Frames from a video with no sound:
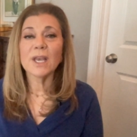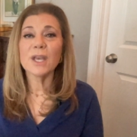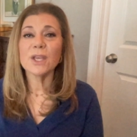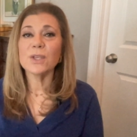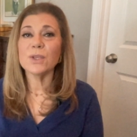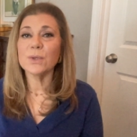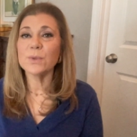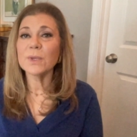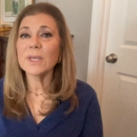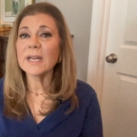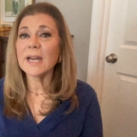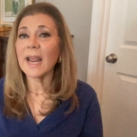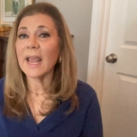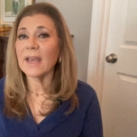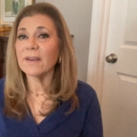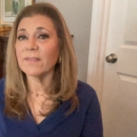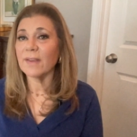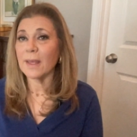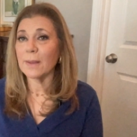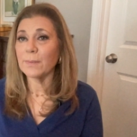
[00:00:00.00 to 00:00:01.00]
You can
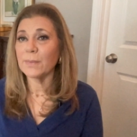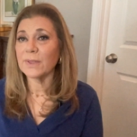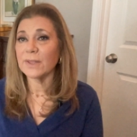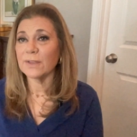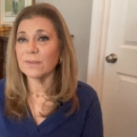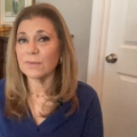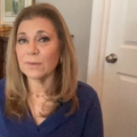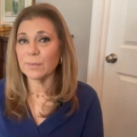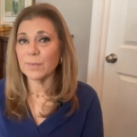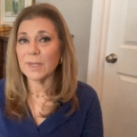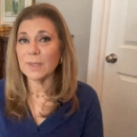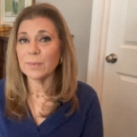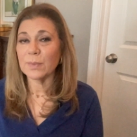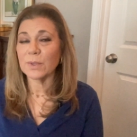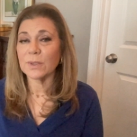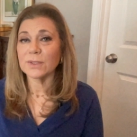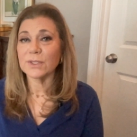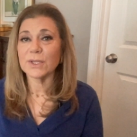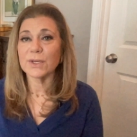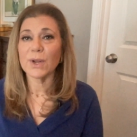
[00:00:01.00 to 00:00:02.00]
have empathy for
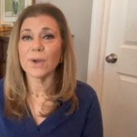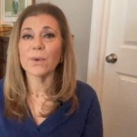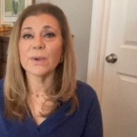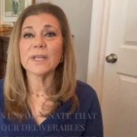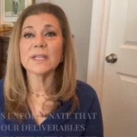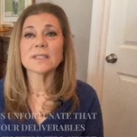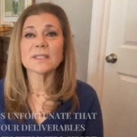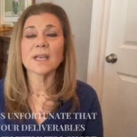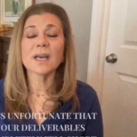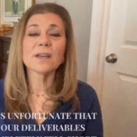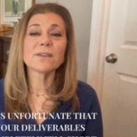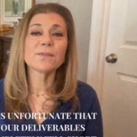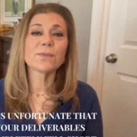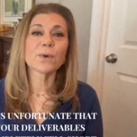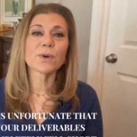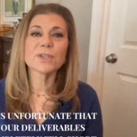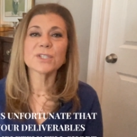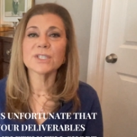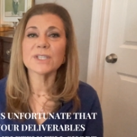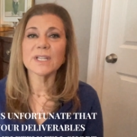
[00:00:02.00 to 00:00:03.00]
people. You know, it's
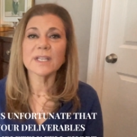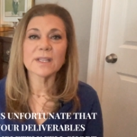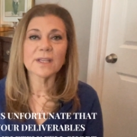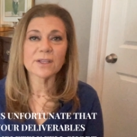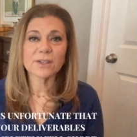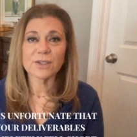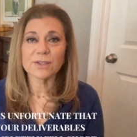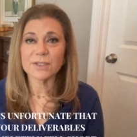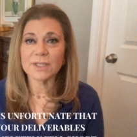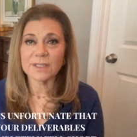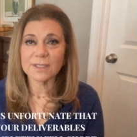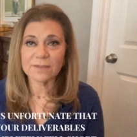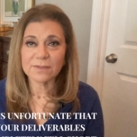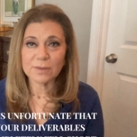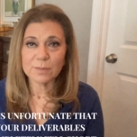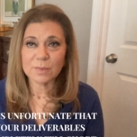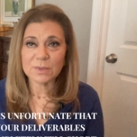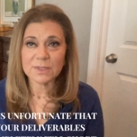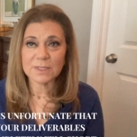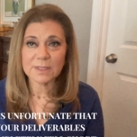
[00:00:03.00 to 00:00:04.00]
unfortunate that your
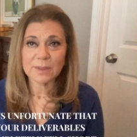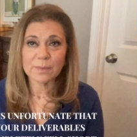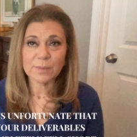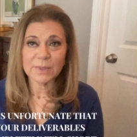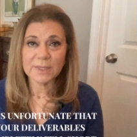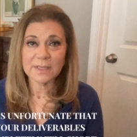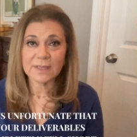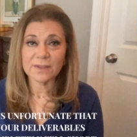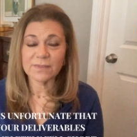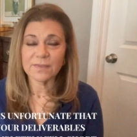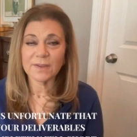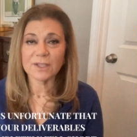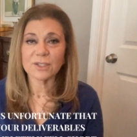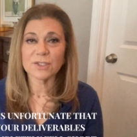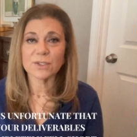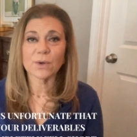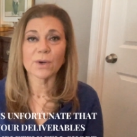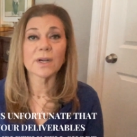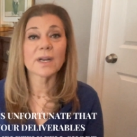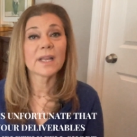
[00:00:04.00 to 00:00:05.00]
deliverables completely fell
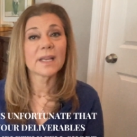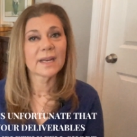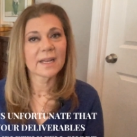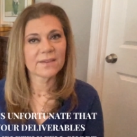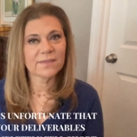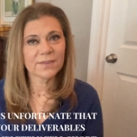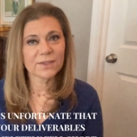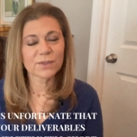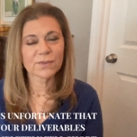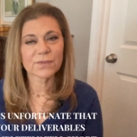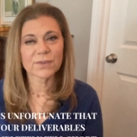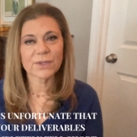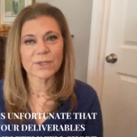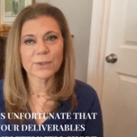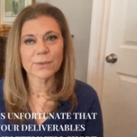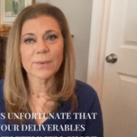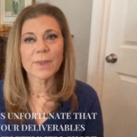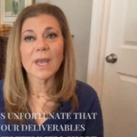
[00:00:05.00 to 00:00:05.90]
short, and I feel for you.